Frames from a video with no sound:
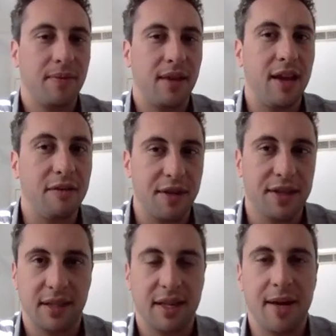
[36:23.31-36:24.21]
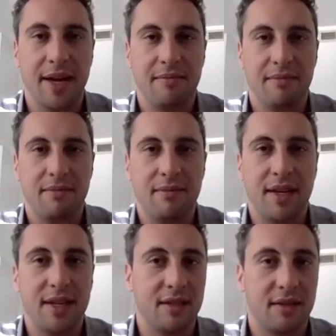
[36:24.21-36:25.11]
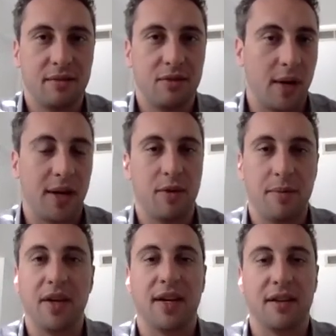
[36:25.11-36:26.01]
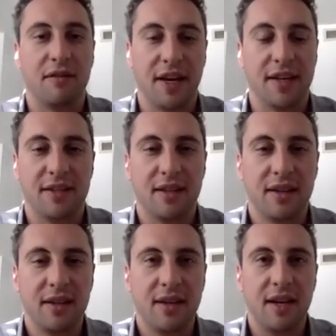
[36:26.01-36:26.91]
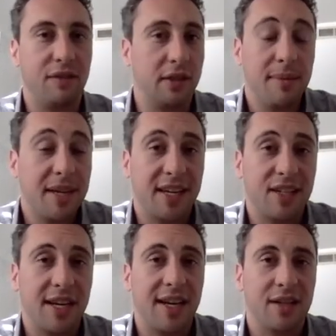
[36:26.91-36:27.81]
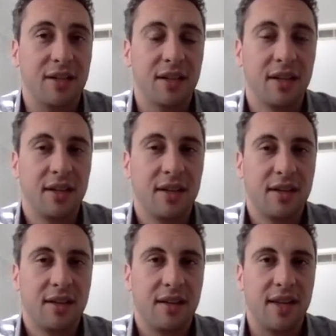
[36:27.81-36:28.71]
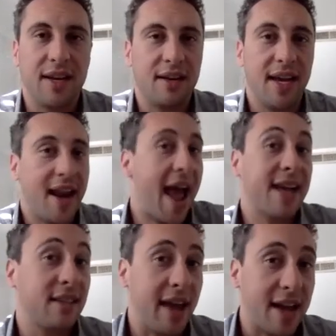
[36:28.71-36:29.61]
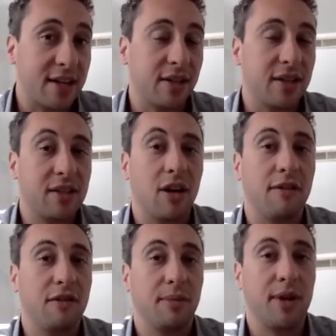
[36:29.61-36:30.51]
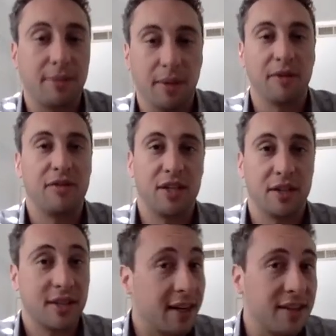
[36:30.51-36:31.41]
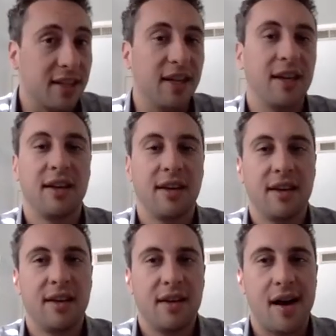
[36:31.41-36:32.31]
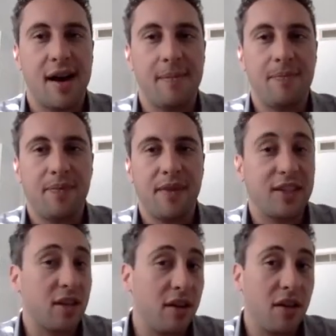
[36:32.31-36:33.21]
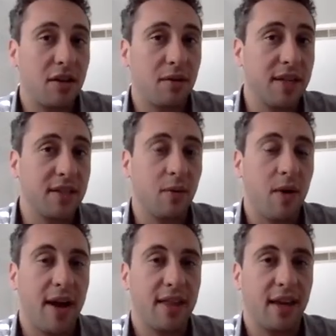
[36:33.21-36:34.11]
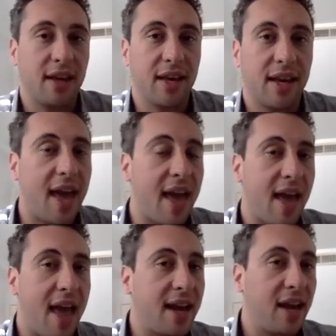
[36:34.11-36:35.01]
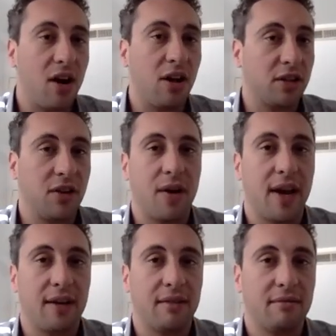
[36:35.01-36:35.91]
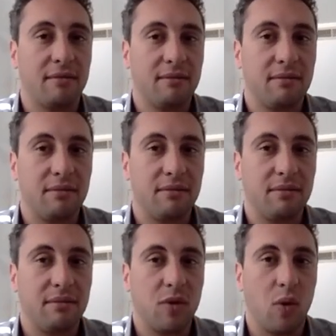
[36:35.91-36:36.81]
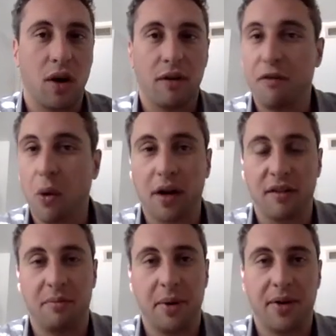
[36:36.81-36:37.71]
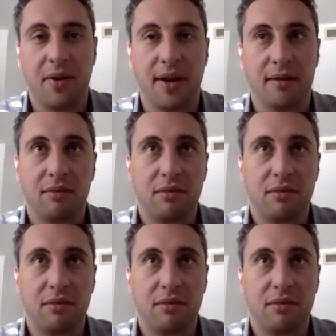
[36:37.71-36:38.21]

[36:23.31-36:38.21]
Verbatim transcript: if this limit is 21 million and fixed if the limit can change, then it hasn't actually solved the problem of digital scarcity. Um, that's another reason why I think like any altcoin or fork of Bitcoin